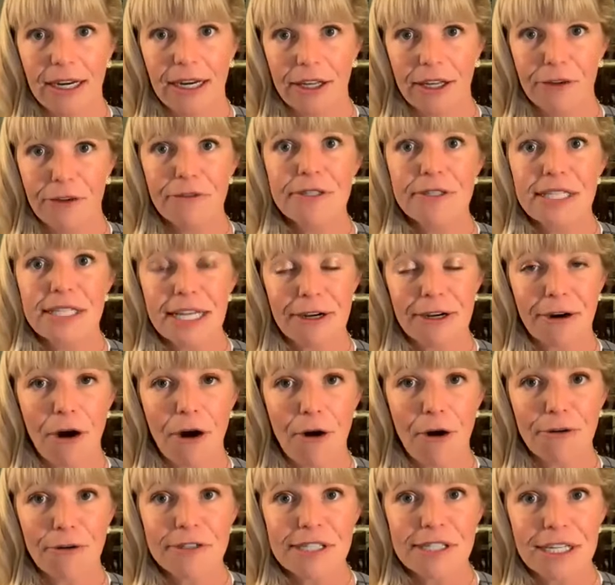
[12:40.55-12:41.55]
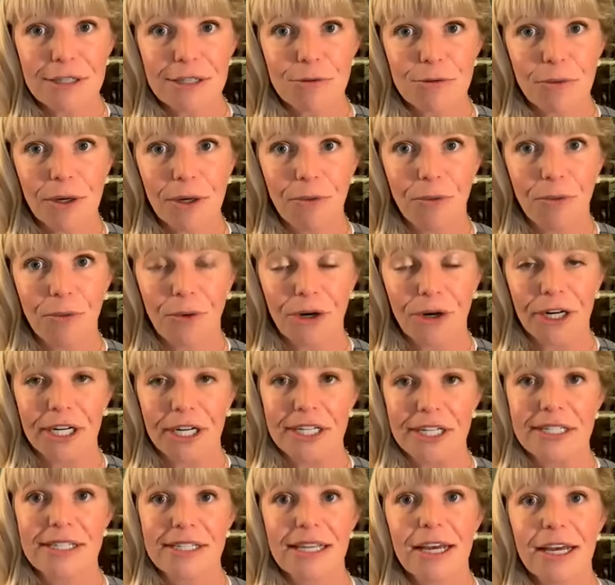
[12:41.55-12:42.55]
use their Hostess
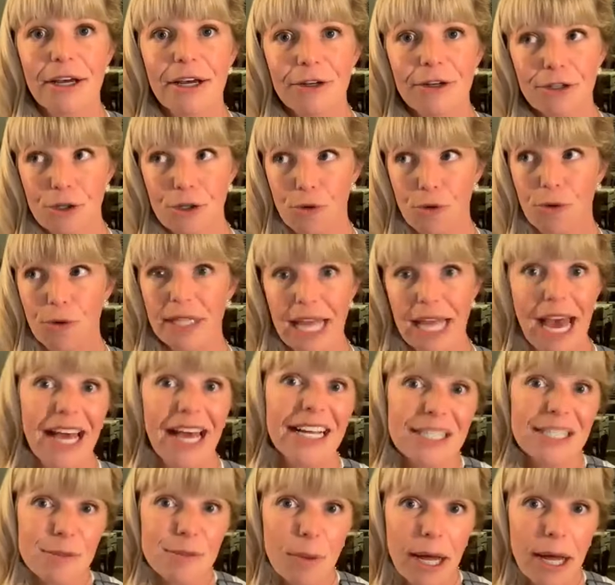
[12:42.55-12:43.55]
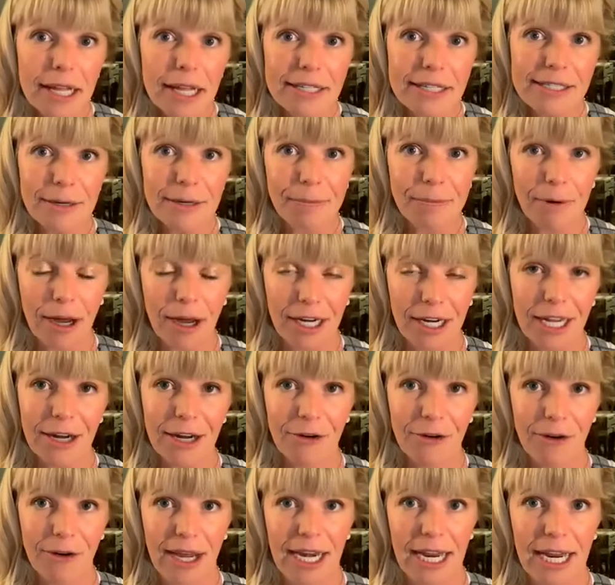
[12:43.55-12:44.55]
rewards toward that, as well as their product
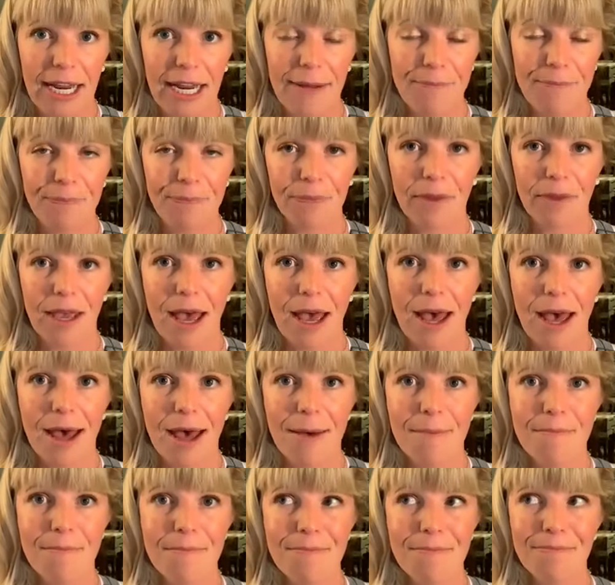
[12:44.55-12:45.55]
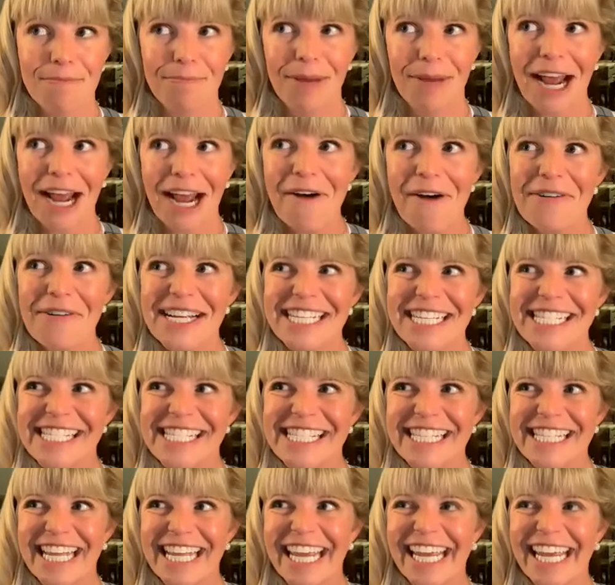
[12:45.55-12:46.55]
credit. But I always
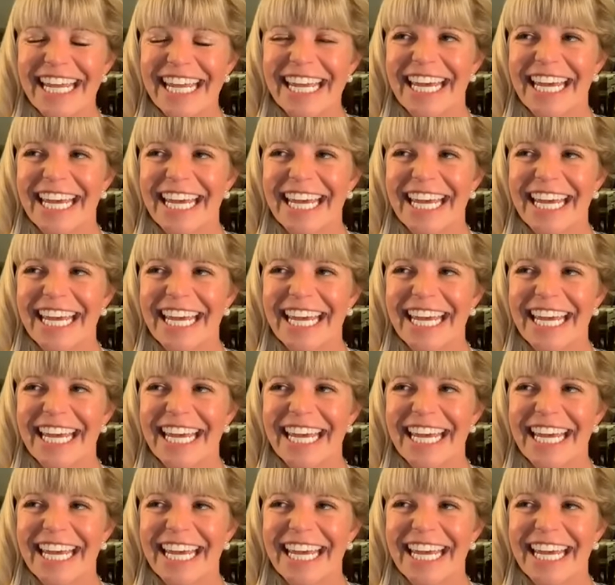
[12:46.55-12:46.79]
think,